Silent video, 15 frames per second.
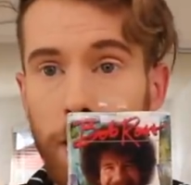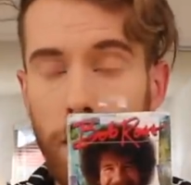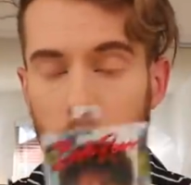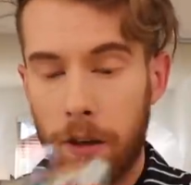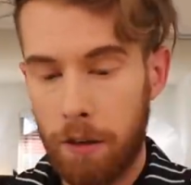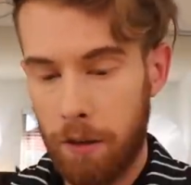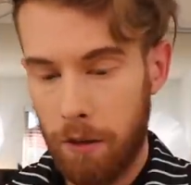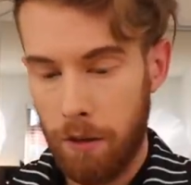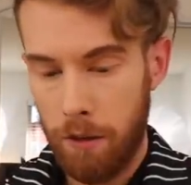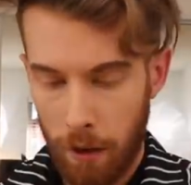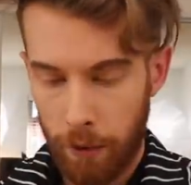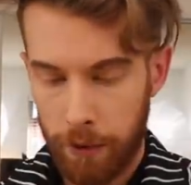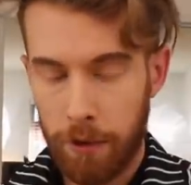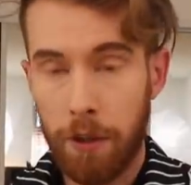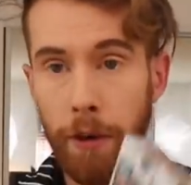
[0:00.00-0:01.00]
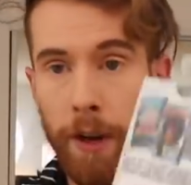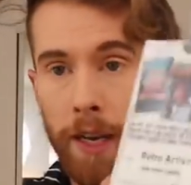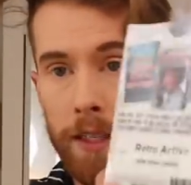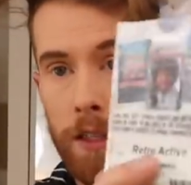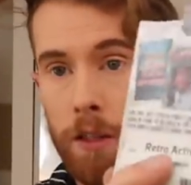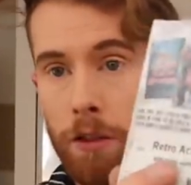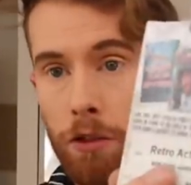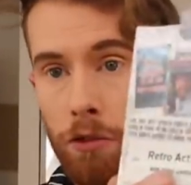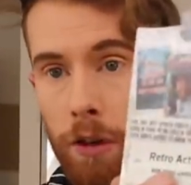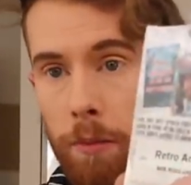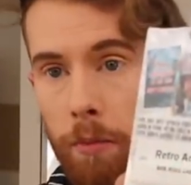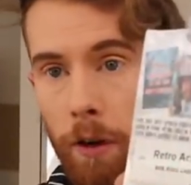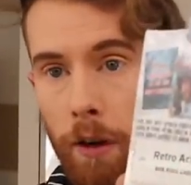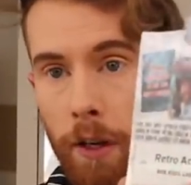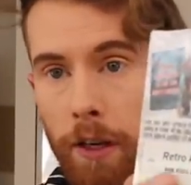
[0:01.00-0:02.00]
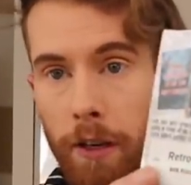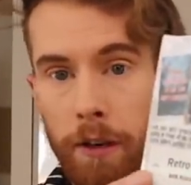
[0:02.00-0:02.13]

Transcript: cards. Oh, it still has the strip on it.